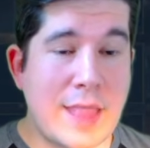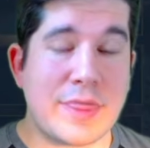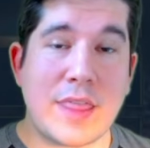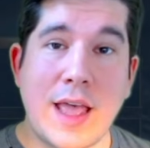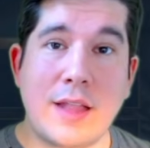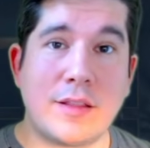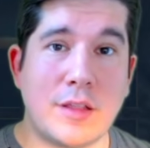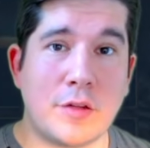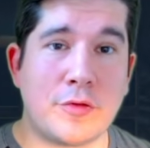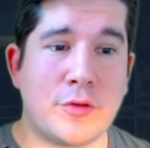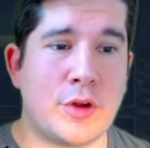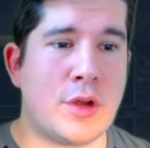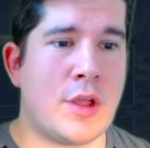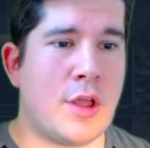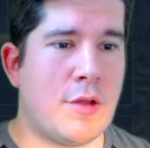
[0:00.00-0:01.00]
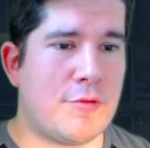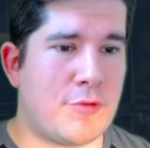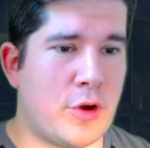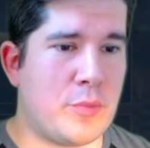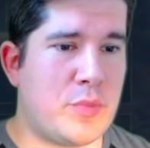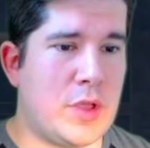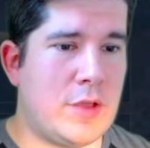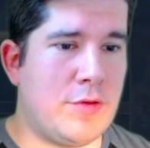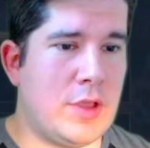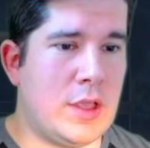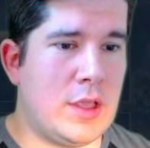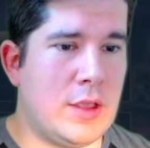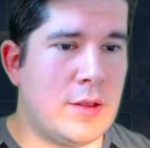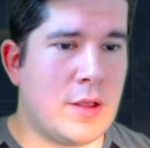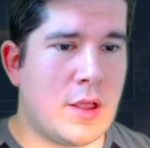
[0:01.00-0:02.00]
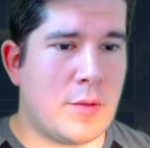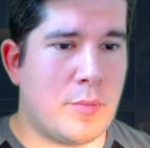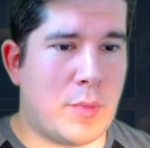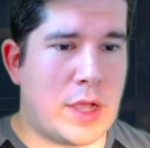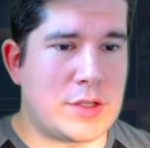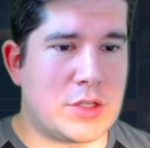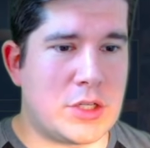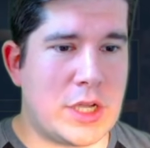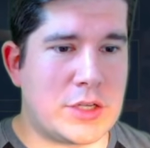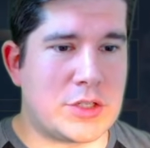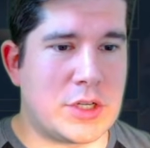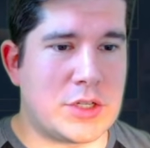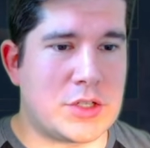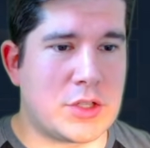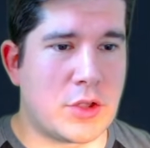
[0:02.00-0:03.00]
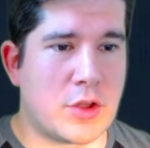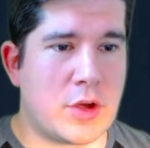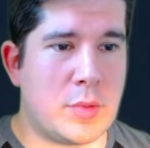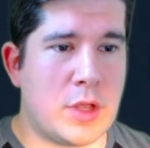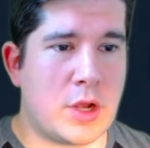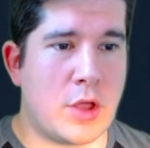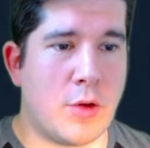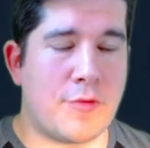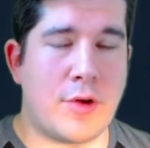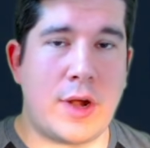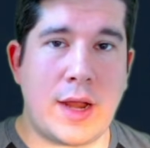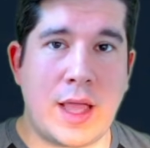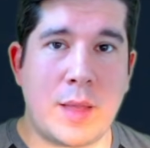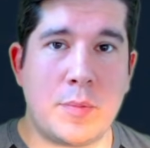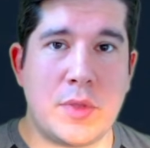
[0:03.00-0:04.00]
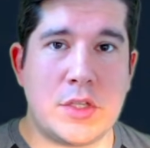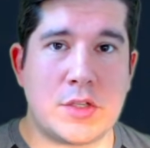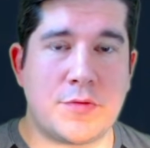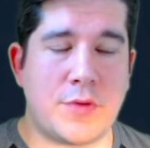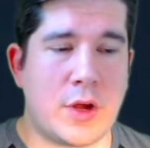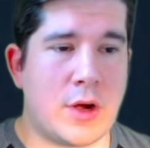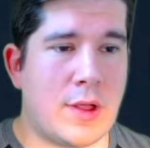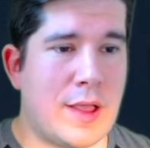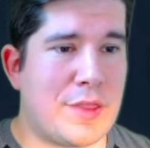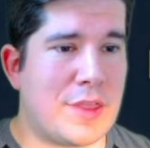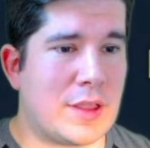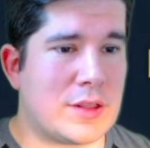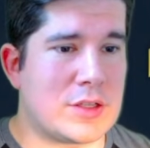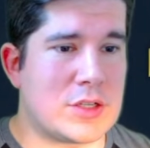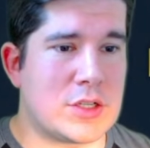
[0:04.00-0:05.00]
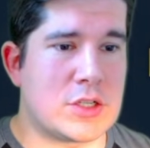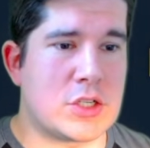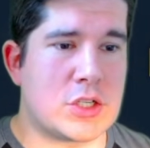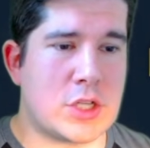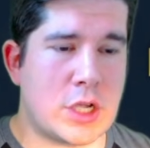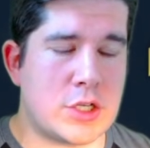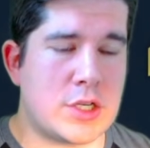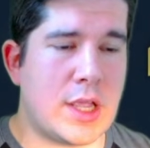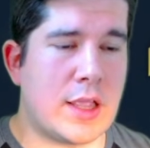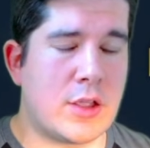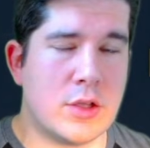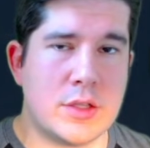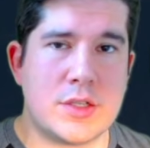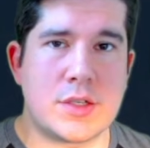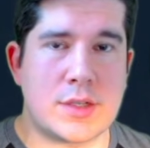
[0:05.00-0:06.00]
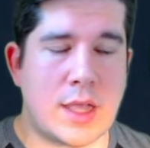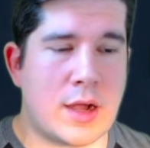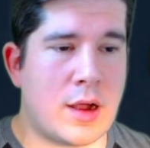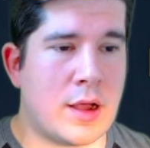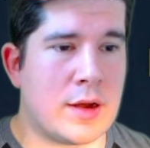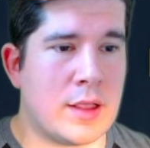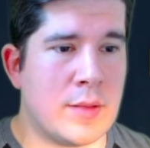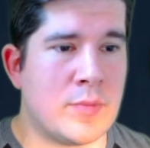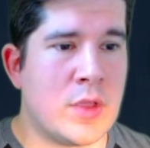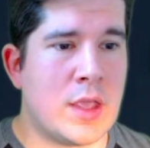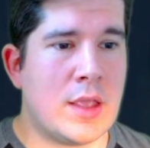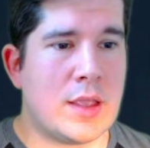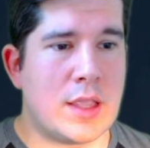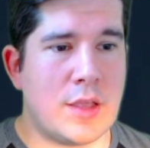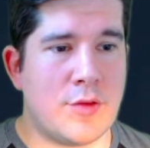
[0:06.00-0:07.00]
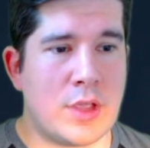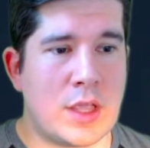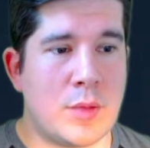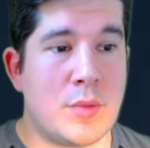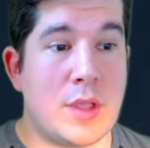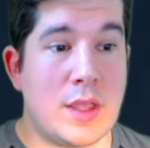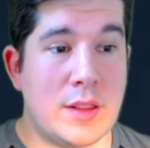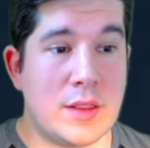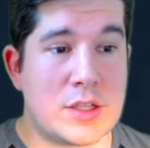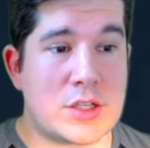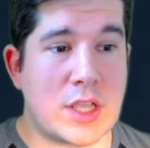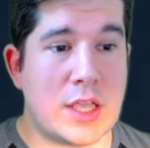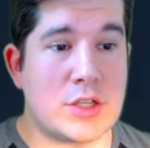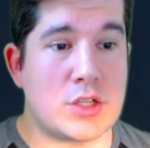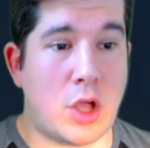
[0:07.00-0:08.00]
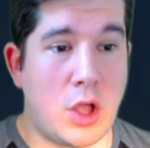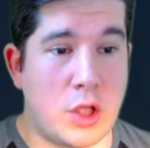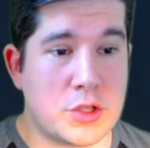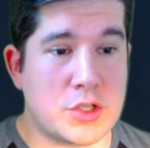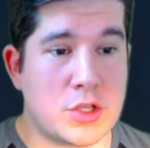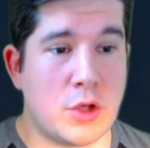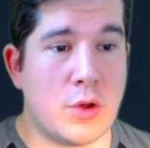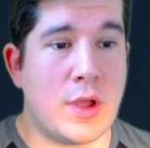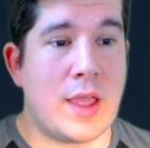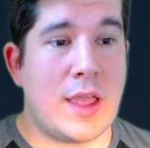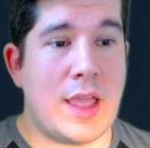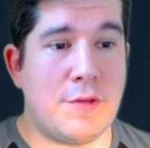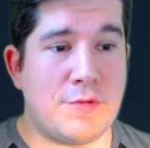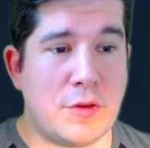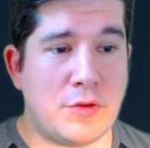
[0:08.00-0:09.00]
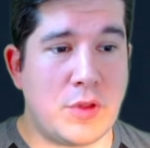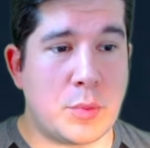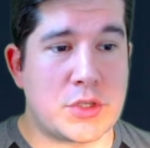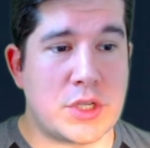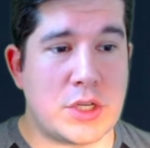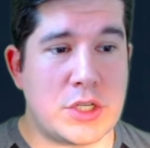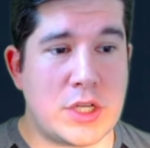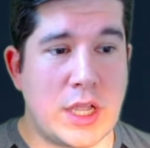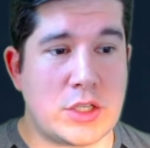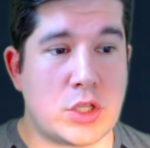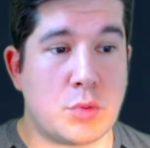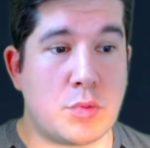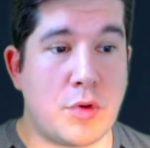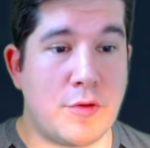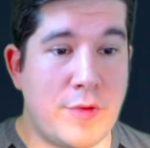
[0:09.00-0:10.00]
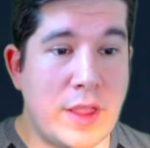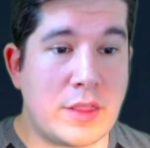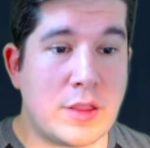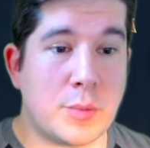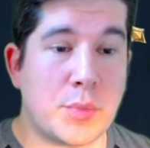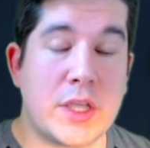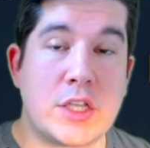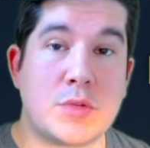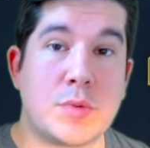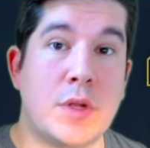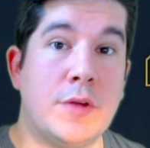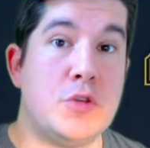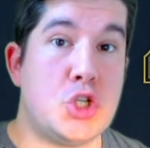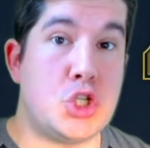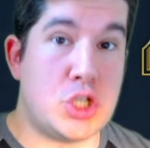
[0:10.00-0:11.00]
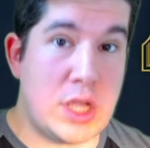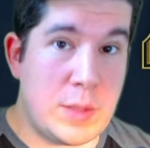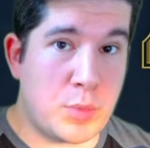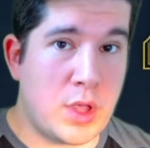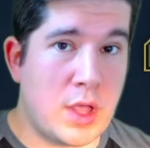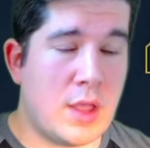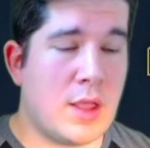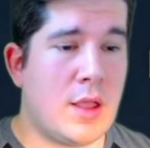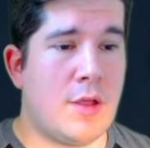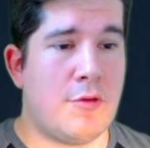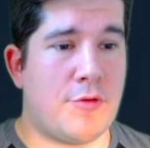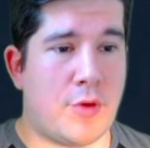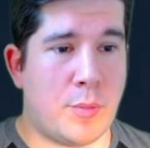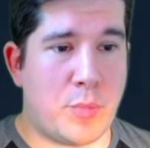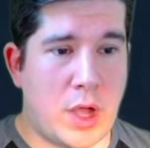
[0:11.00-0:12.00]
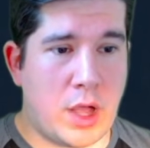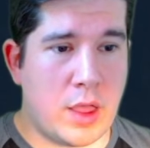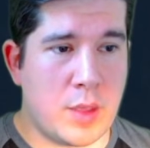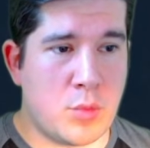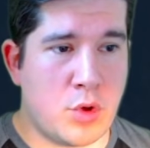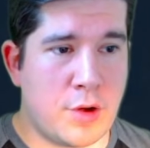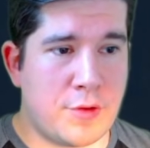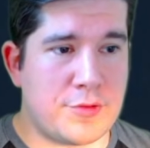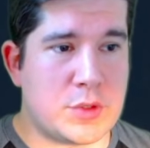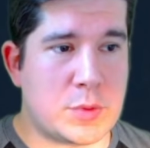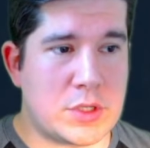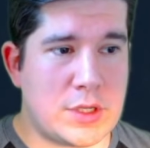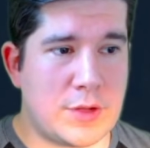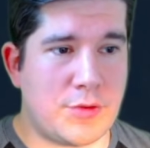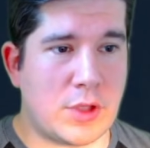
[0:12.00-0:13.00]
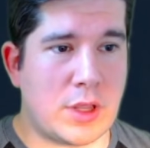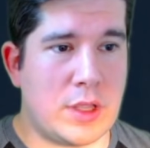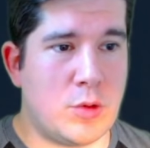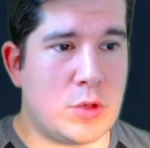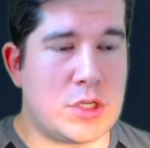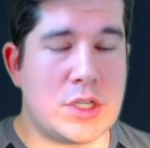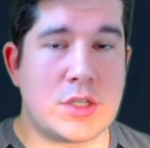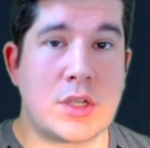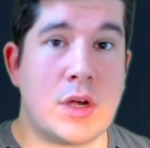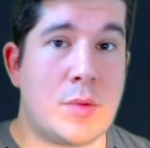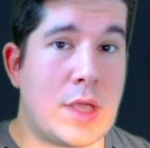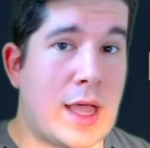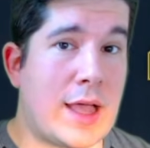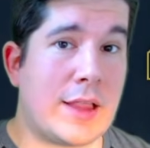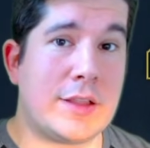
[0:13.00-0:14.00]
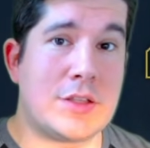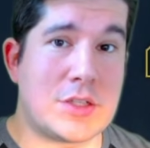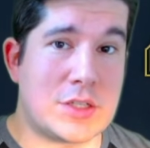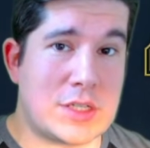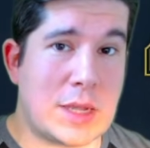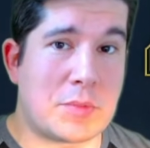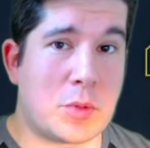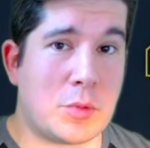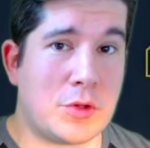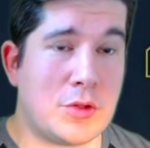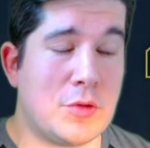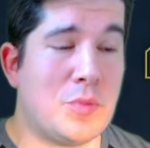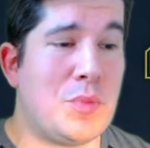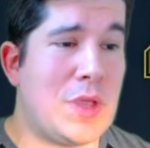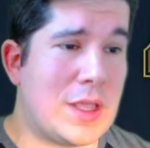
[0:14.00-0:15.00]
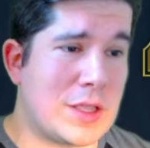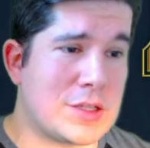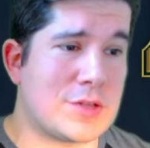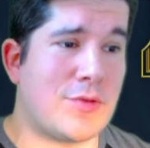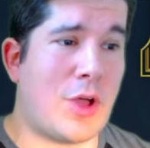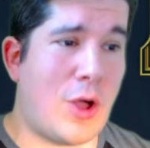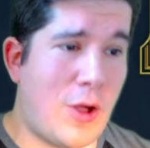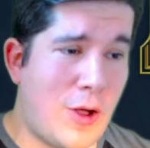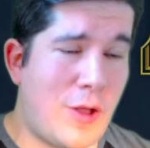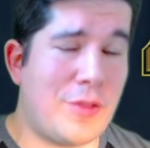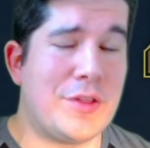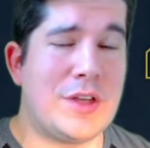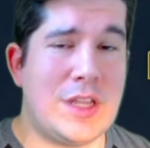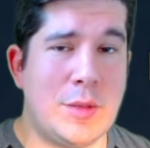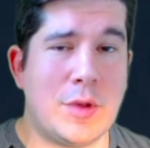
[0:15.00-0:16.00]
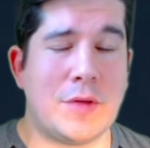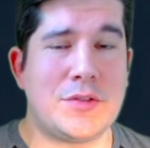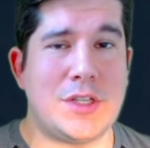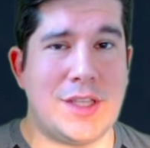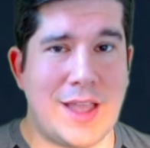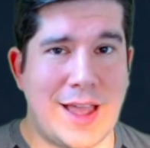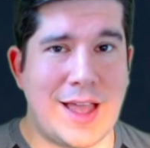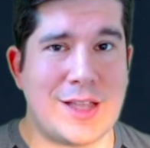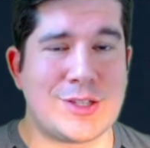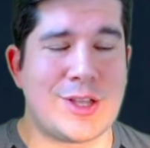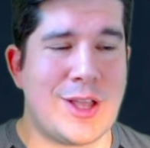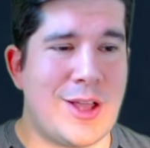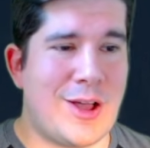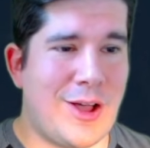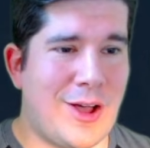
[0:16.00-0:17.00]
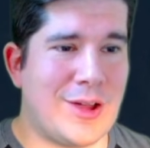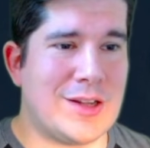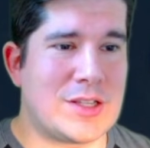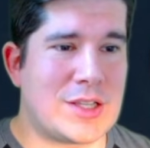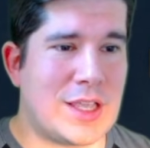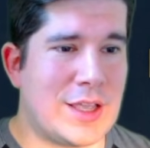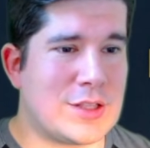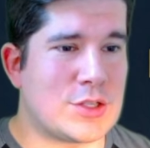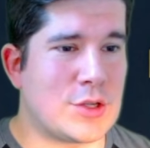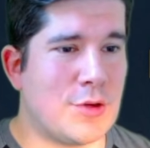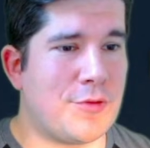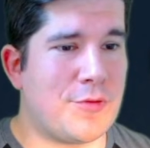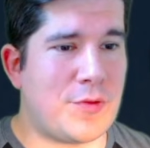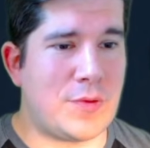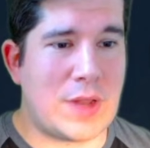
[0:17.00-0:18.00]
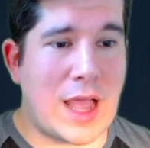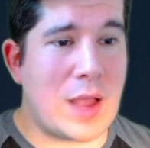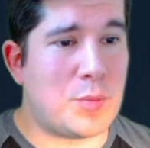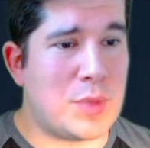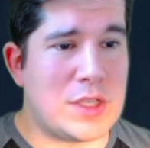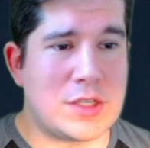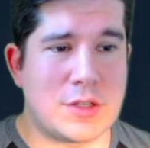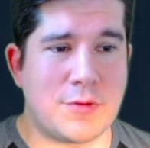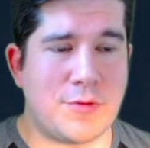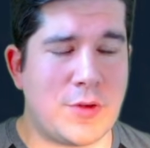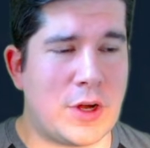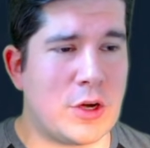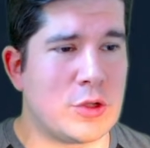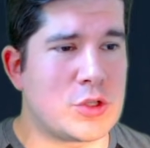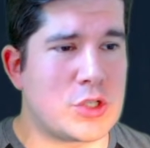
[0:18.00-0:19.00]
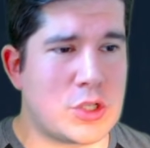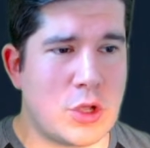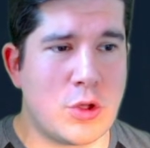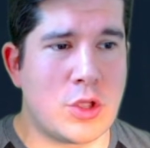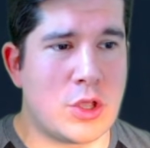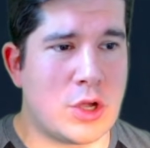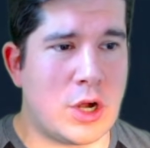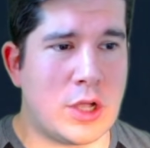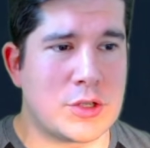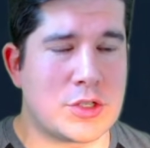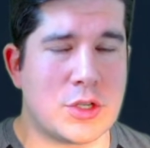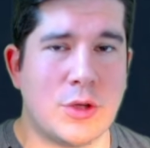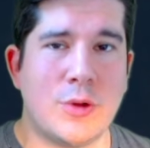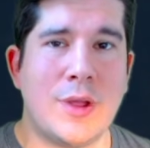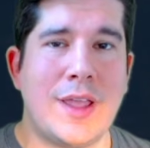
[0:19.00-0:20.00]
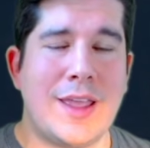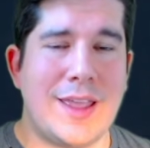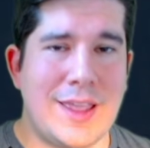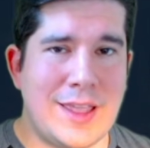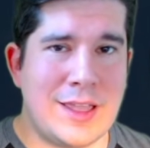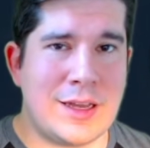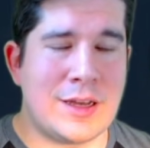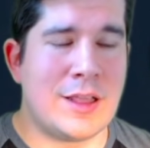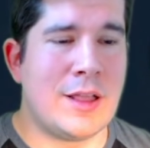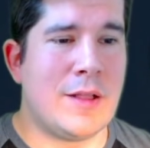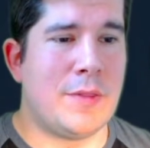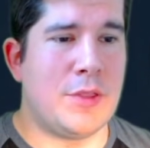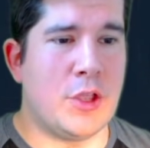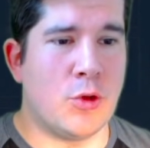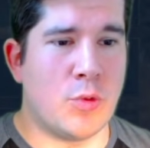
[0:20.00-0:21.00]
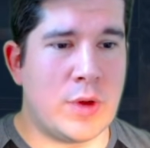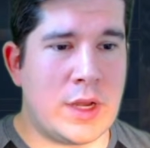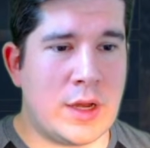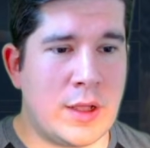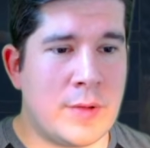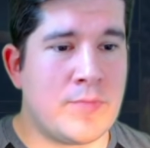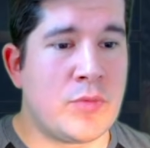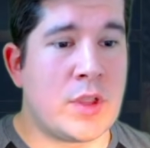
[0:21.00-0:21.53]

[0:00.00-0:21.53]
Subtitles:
that different from PvE. My suggestion is still going to be to go for 9-piece Feral. I think this is such a good set on him, giving him, in this case, also a 50% chance to prevent the placement of sheep from polymorph specifically, which he's going to be highly susceptible to because of all the debuffs he has on his kit. So 9 pieces of Feral, so good also in the arena.